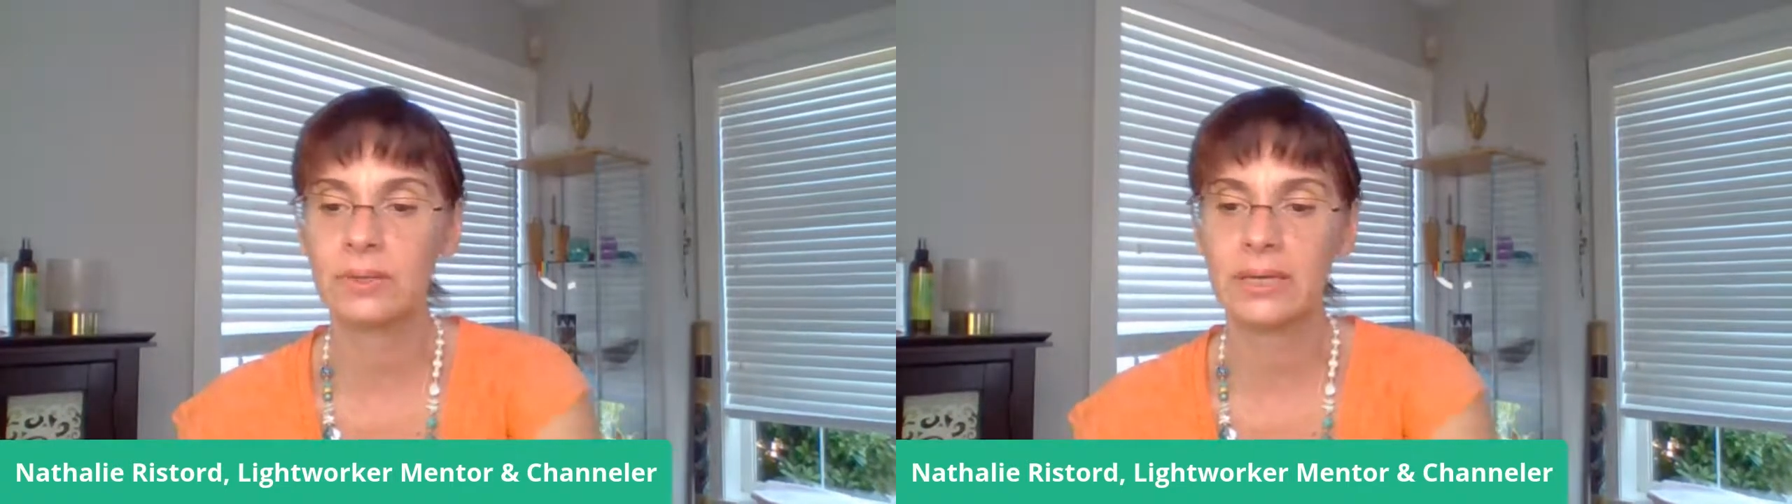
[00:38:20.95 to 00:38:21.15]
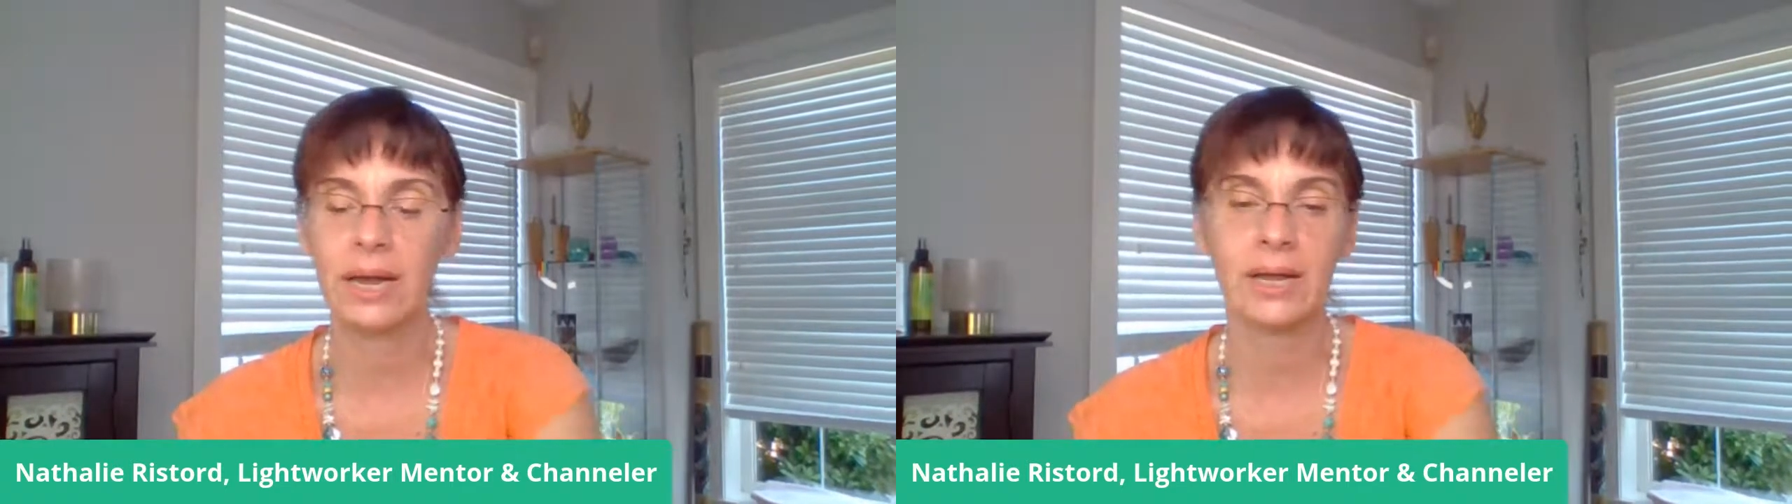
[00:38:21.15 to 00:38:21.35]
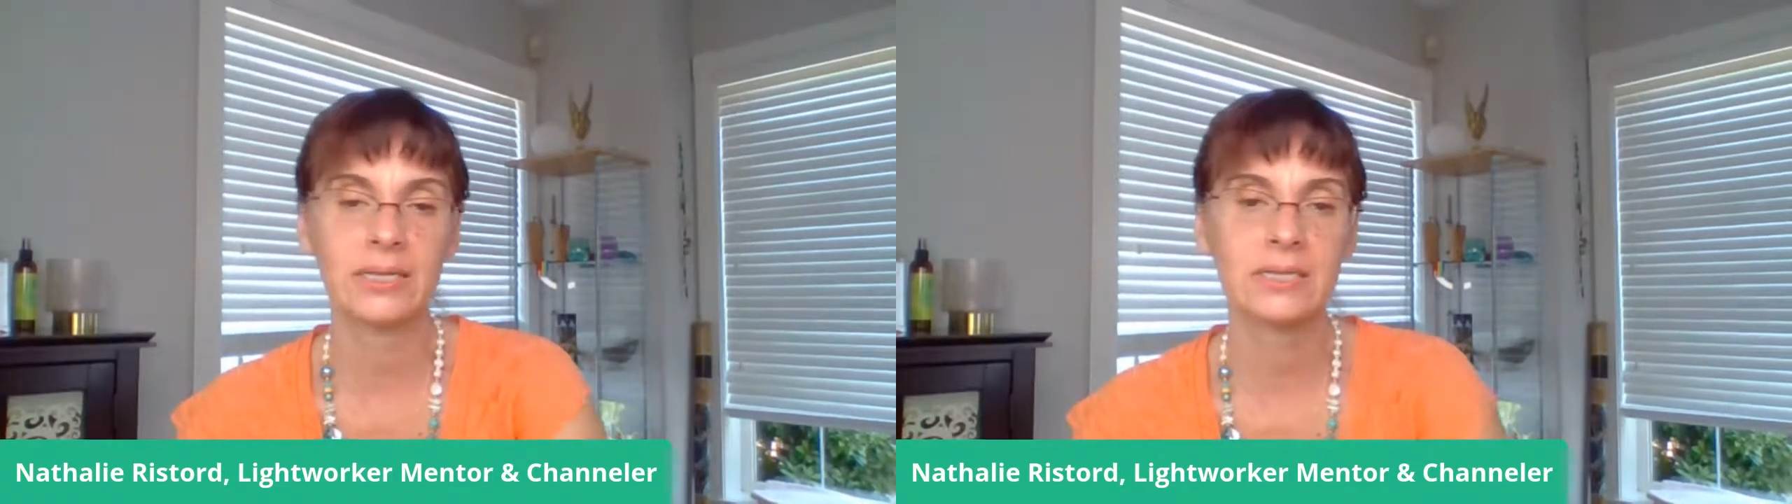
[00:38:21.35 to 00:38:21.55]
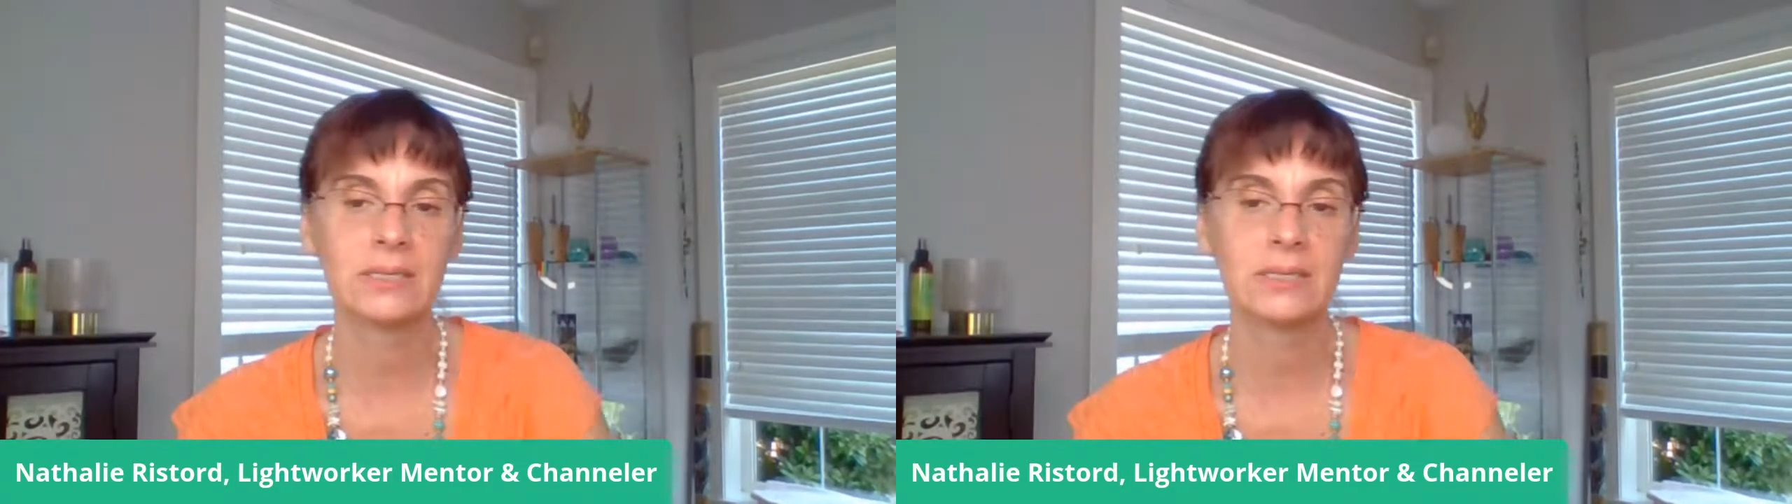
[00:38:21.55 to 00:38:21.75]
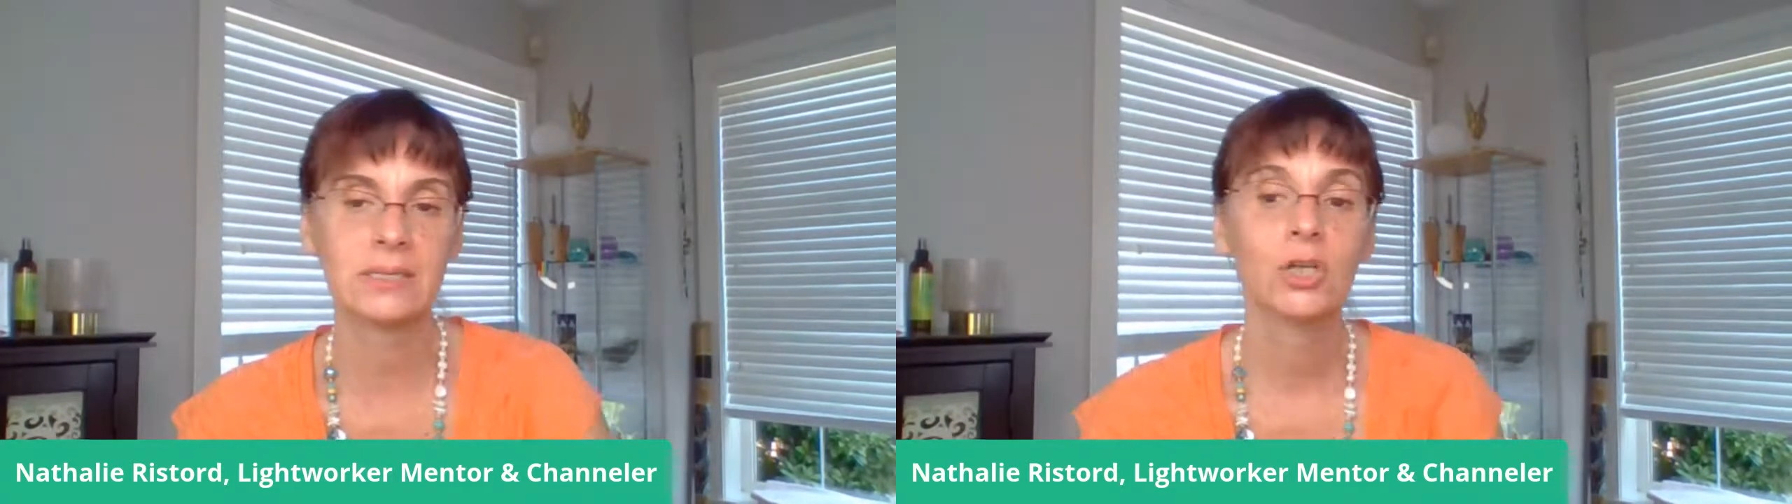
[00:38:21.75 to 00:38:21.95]
guys,
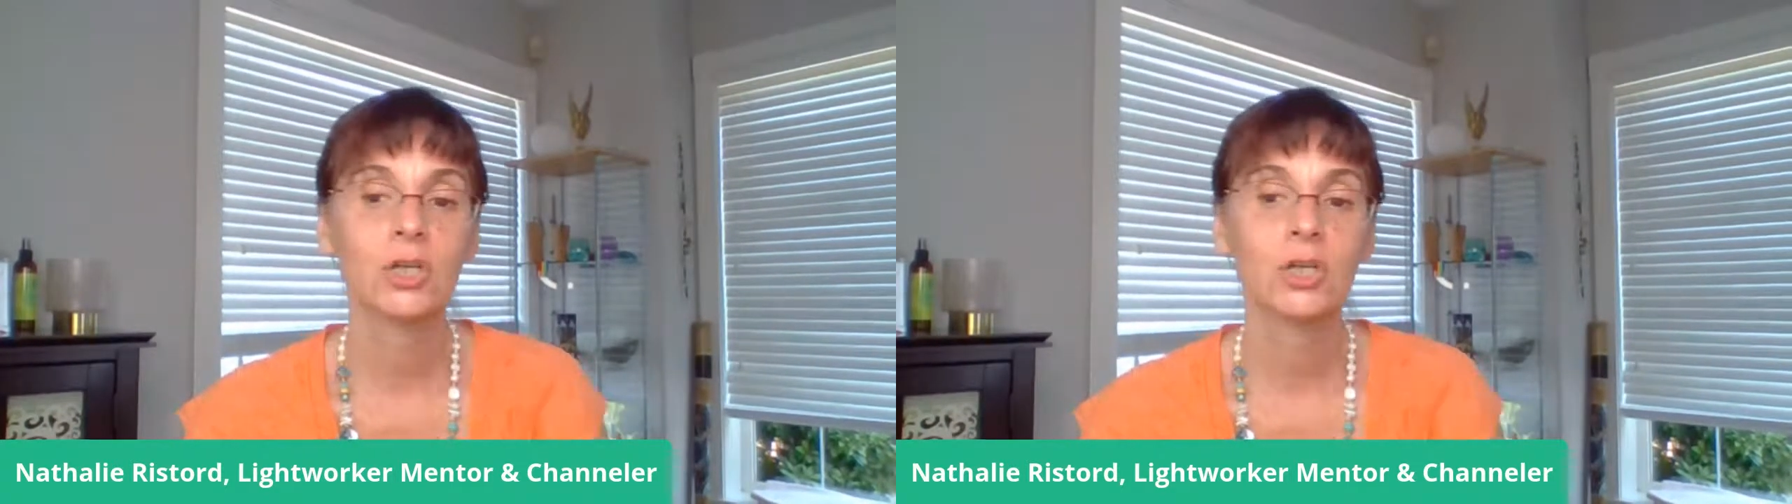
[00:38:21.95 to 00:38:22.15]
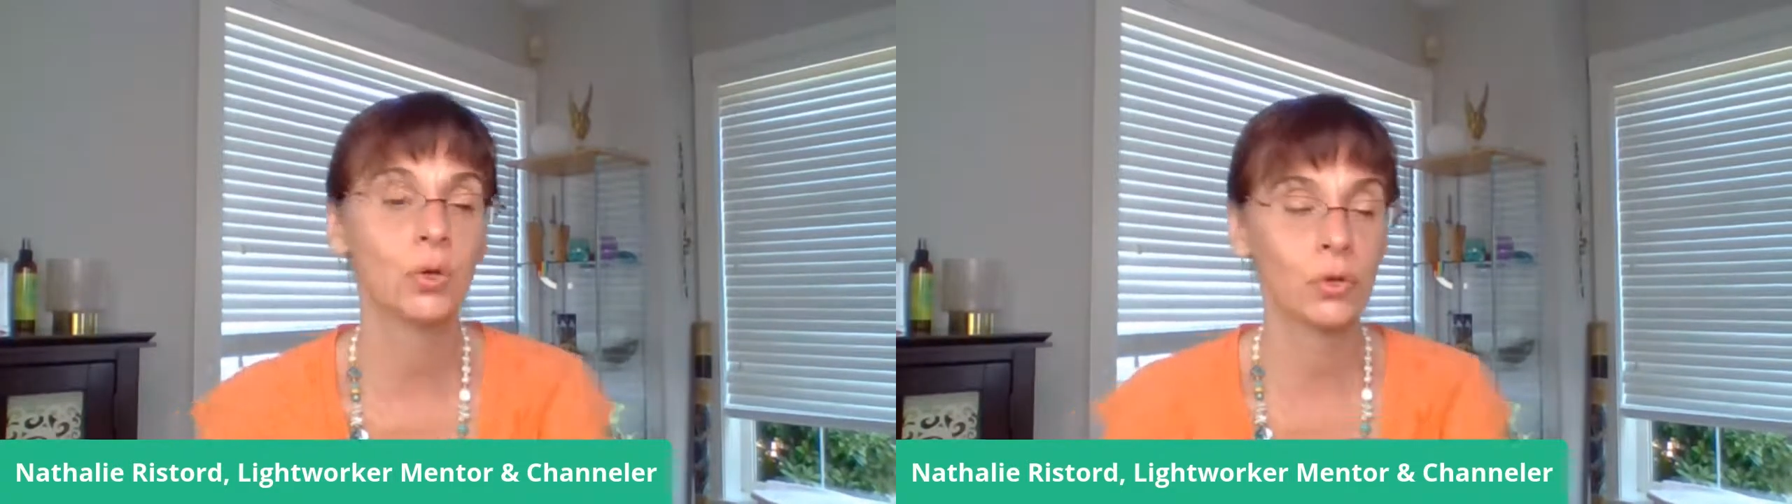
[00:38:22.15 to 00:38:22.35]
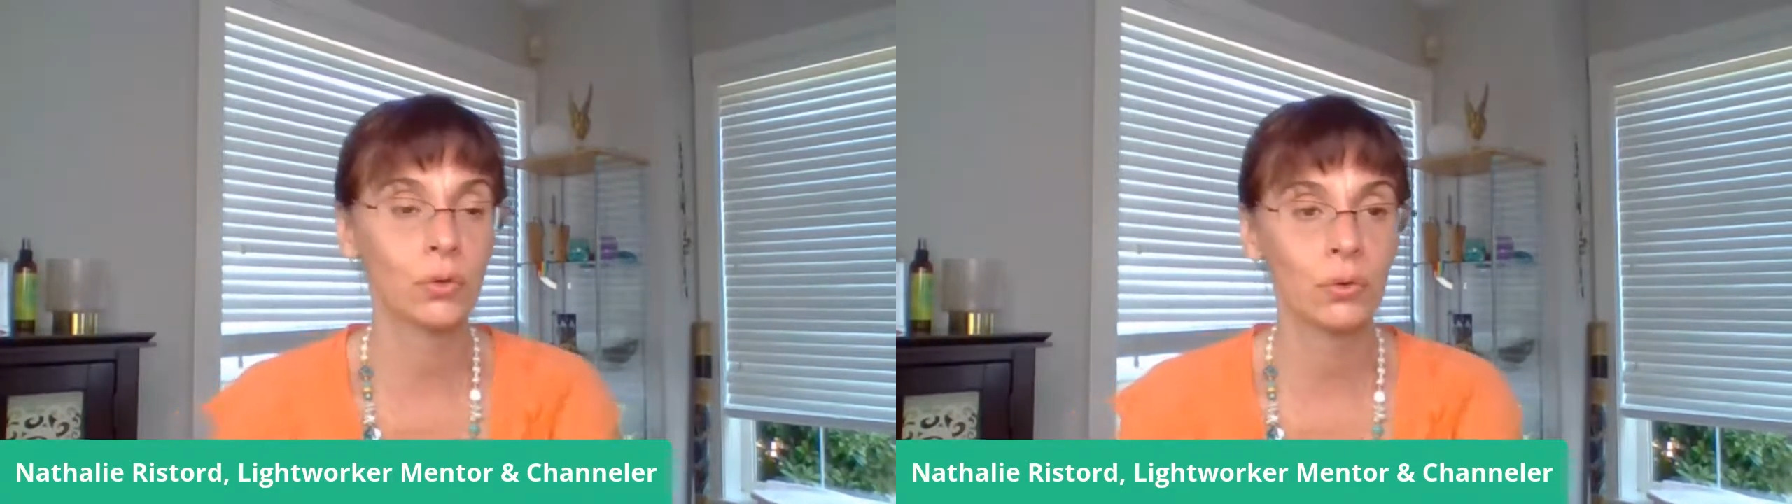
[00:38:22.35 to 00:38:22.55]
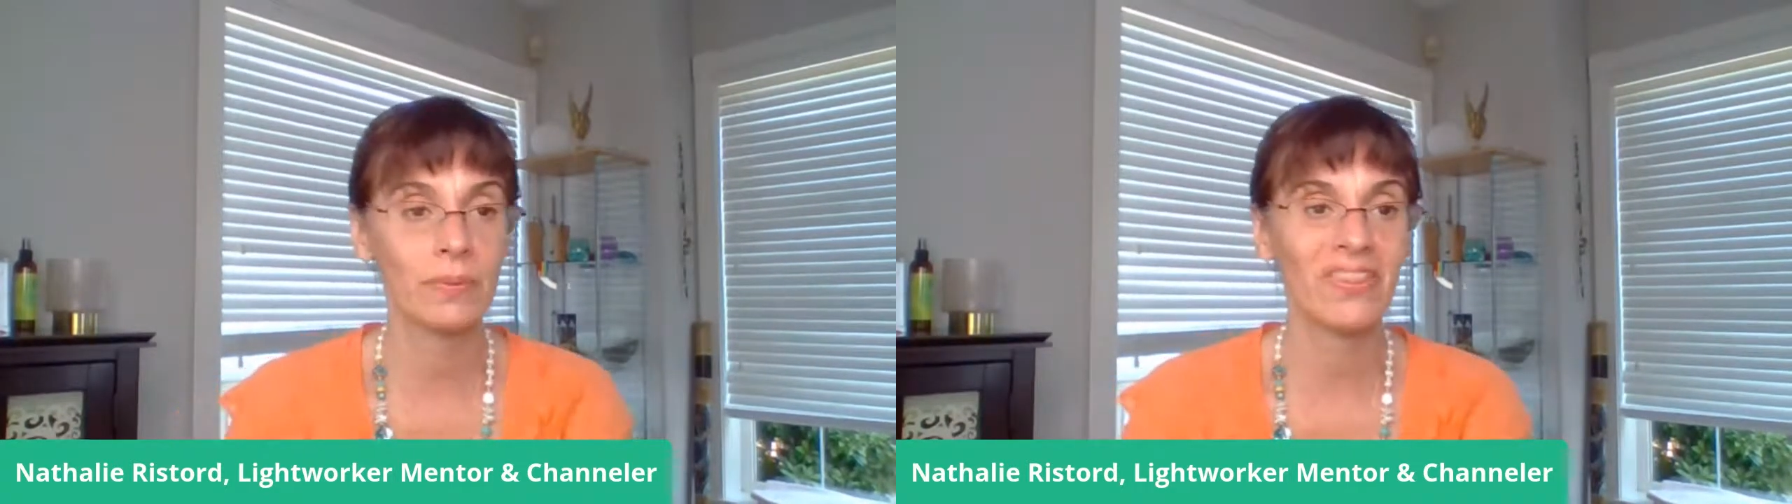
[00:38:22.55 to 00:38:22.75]
join the group.